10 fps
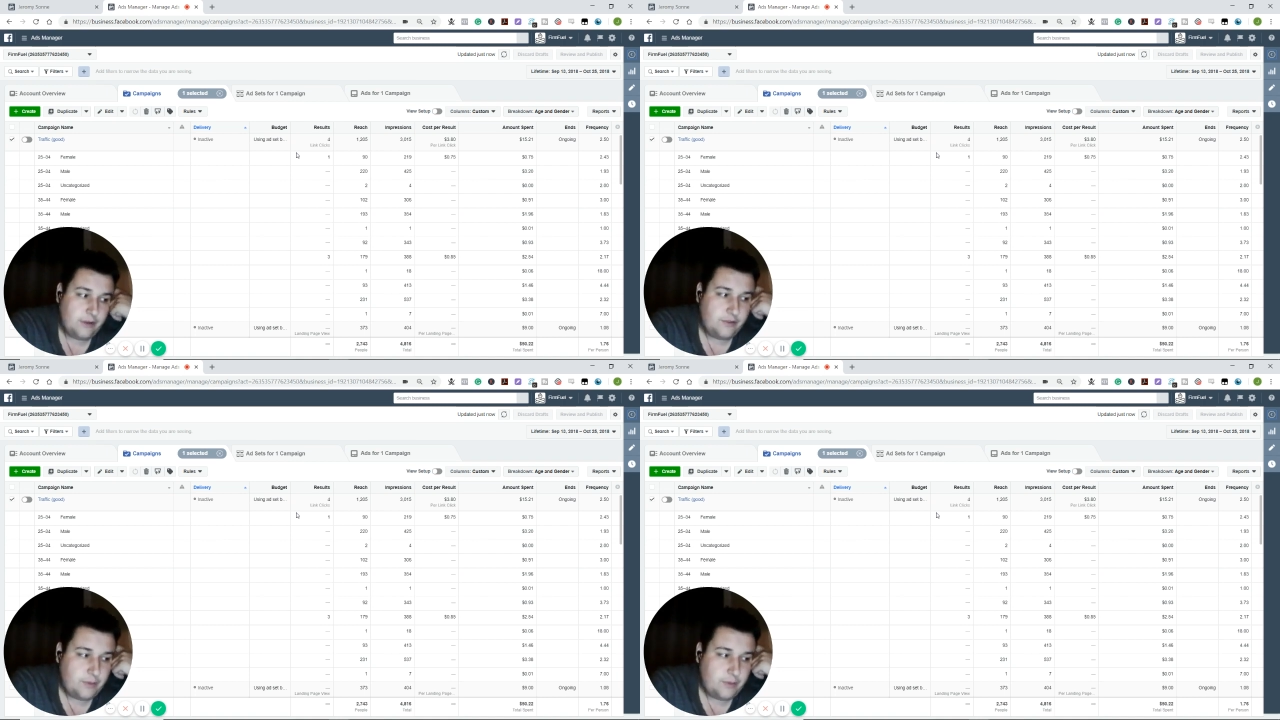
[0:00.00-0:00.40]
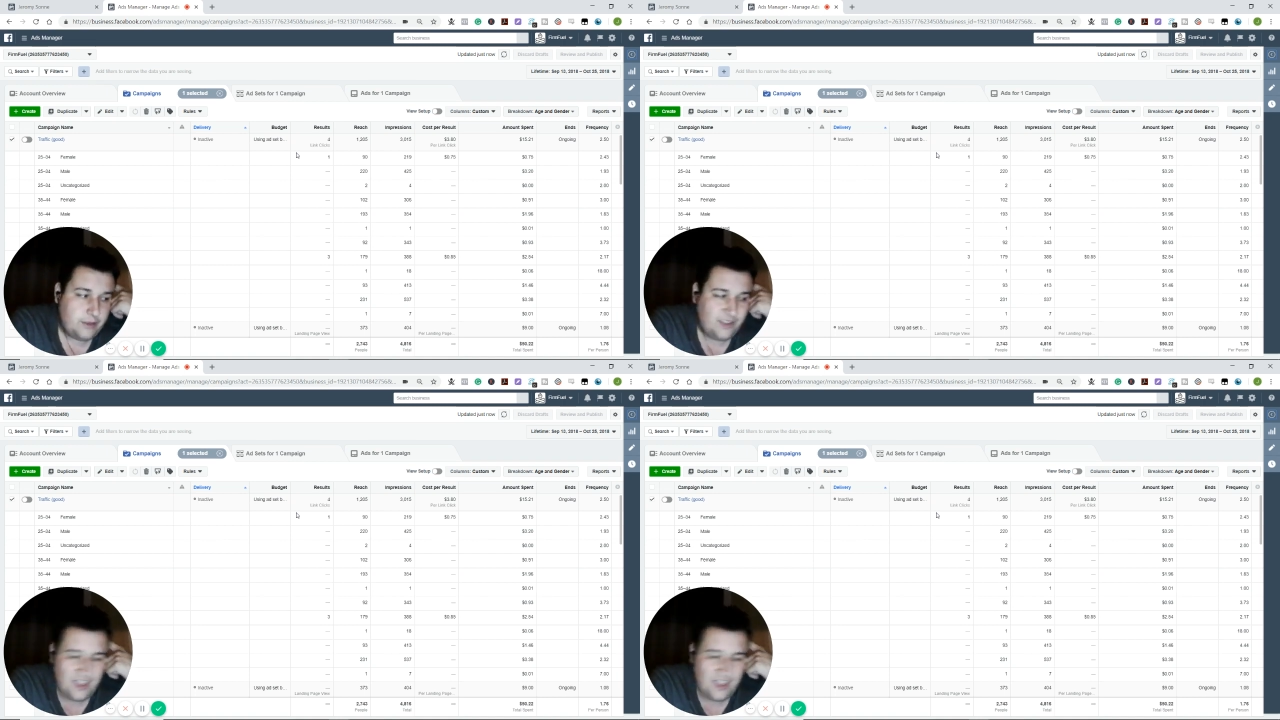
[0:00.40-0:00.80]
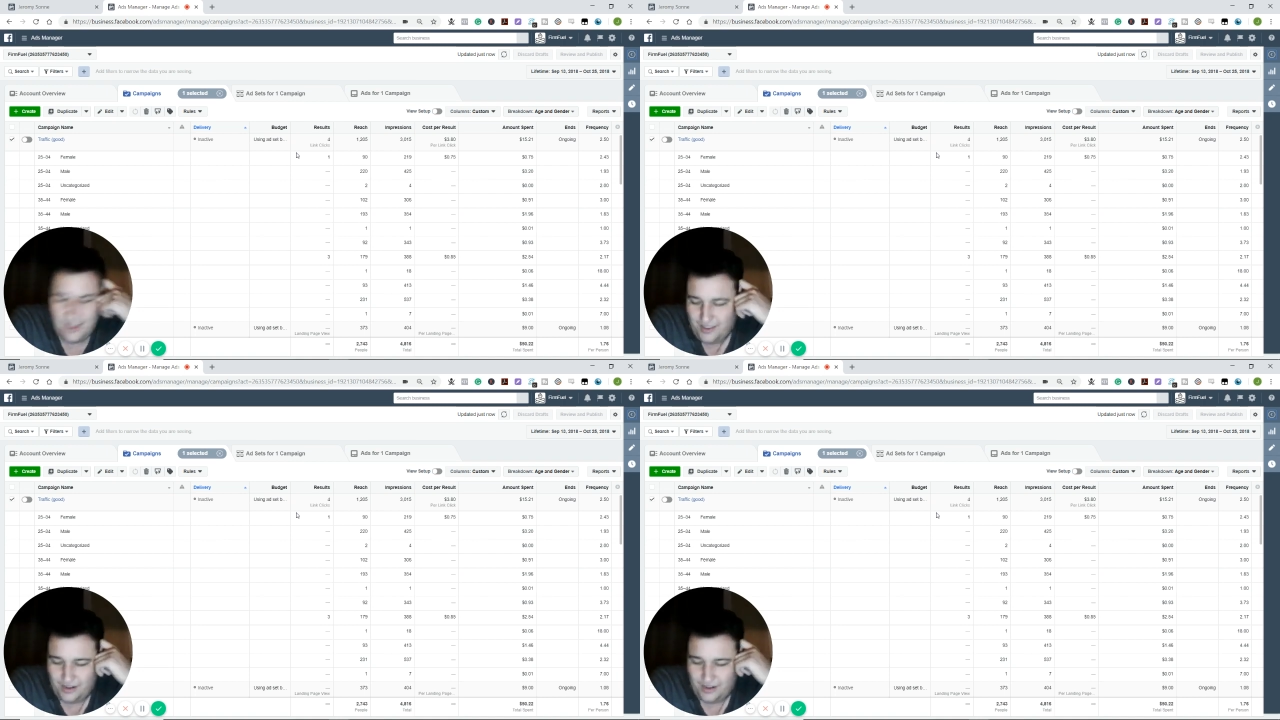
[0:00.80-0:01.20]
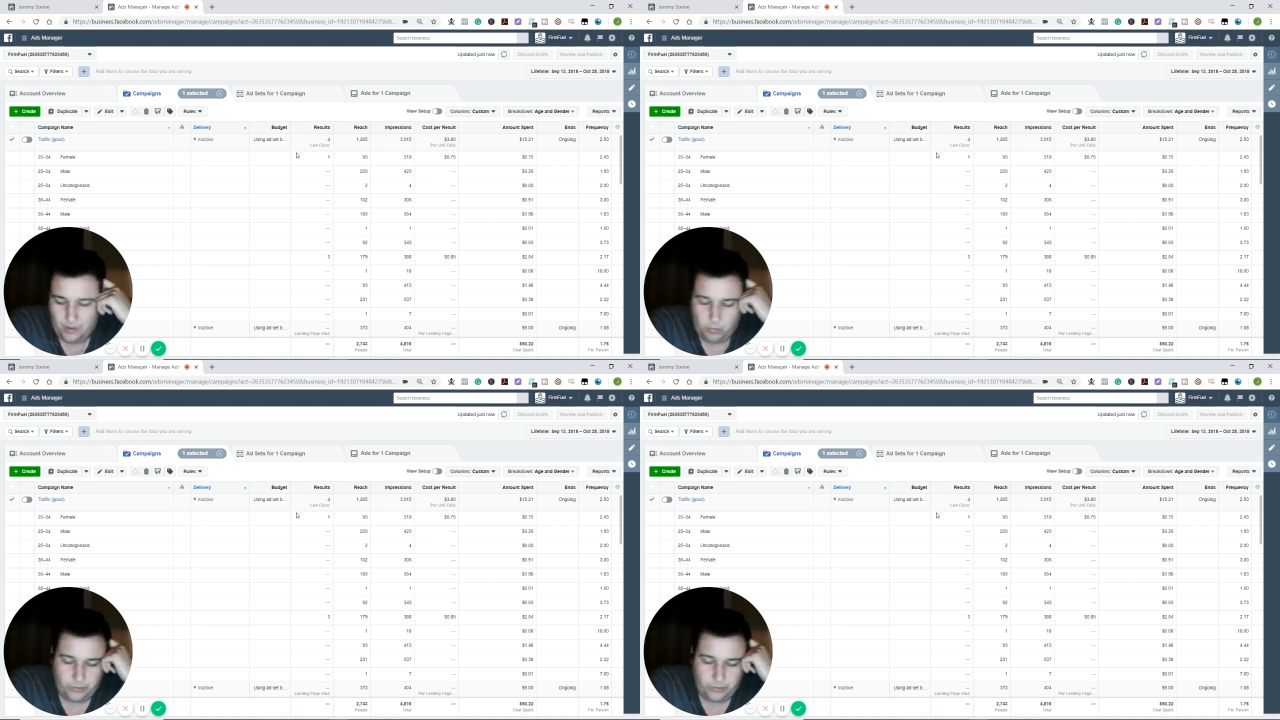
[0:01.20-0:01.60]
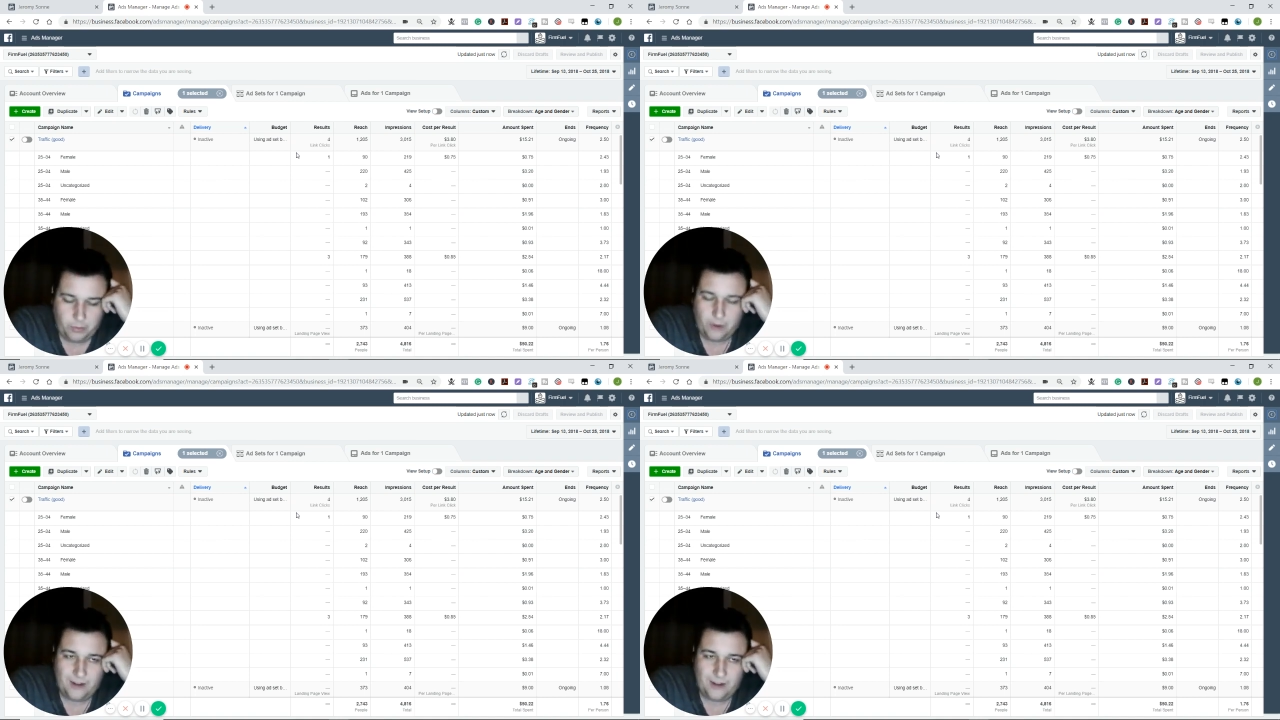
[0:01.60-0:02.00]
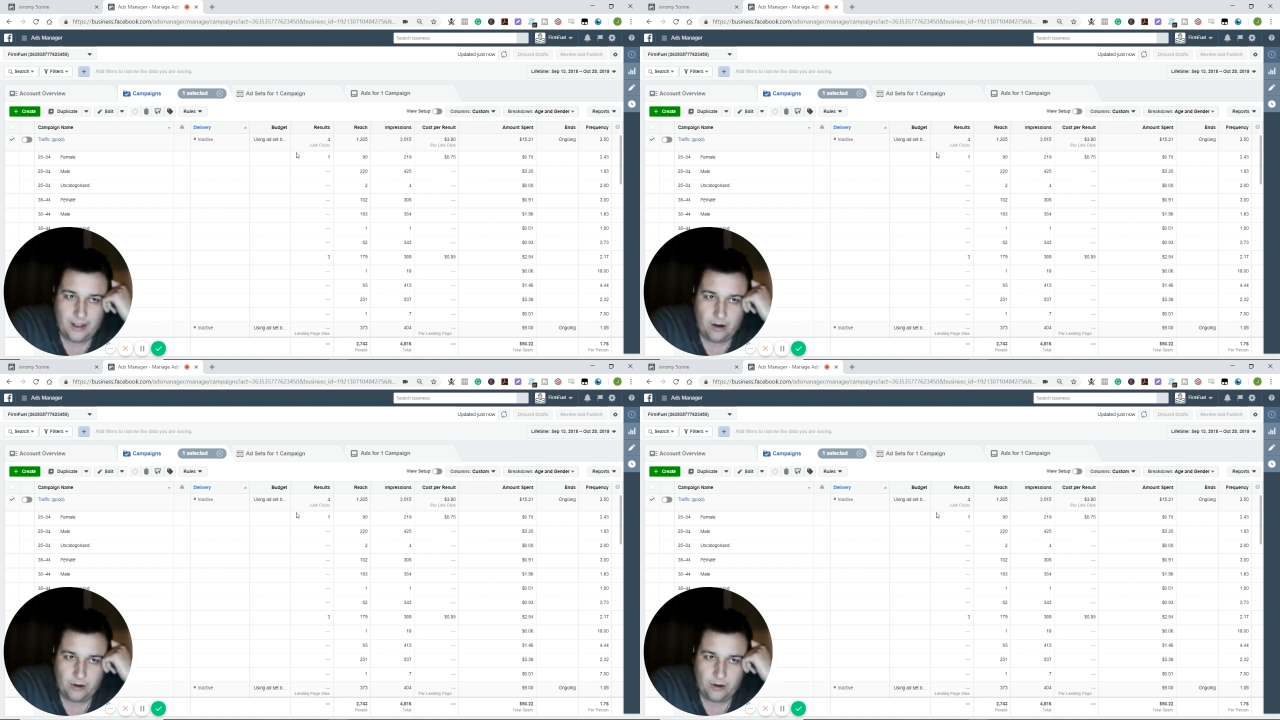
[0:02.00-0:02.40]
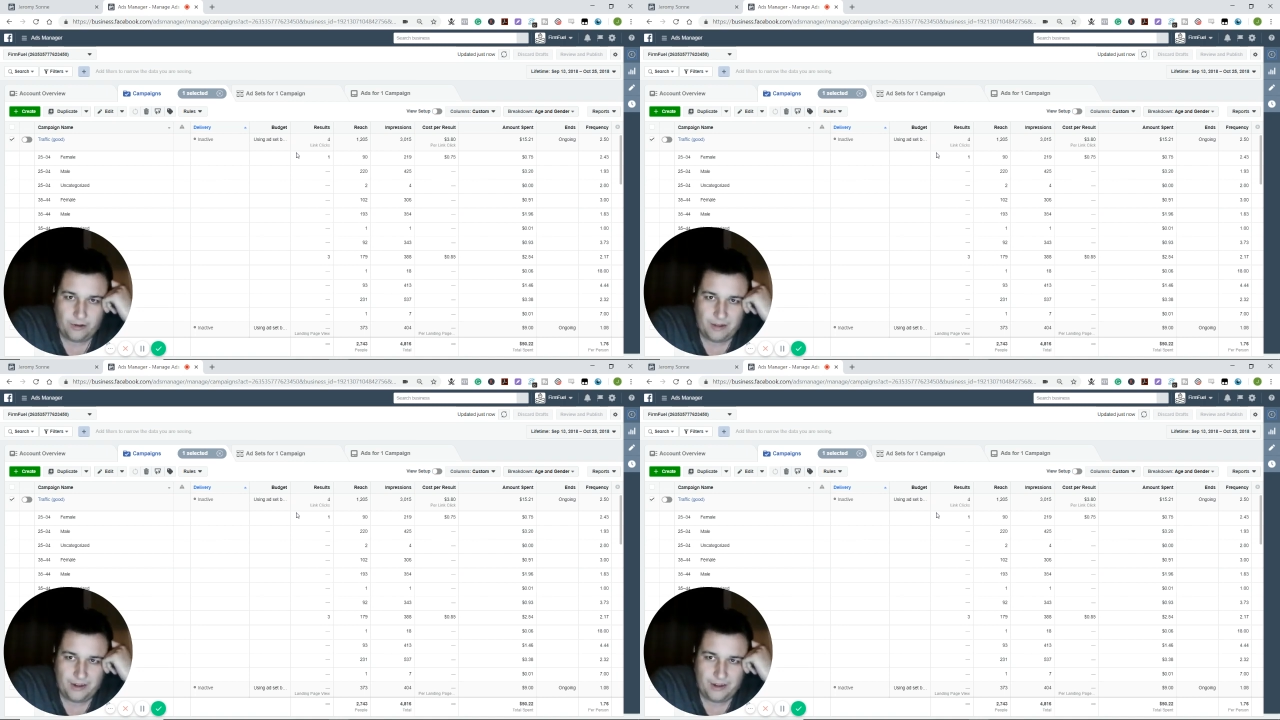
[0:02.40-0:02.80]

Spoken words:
Just because, work smarter, not harder, right?